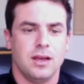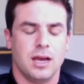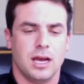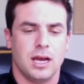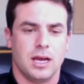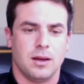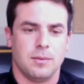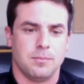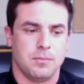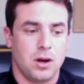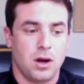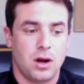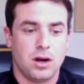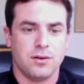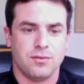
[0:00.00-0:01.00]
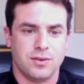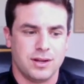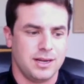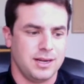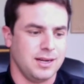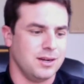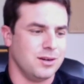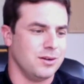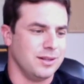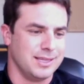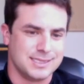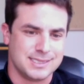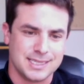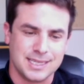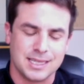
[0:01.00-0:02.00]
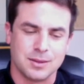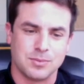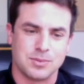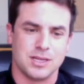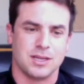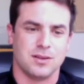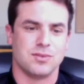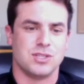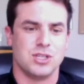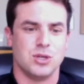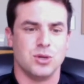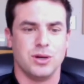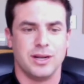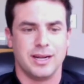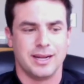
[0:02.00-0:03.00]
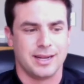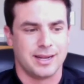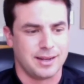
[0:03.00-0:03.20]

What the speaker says: on video, and they see themselves doing it,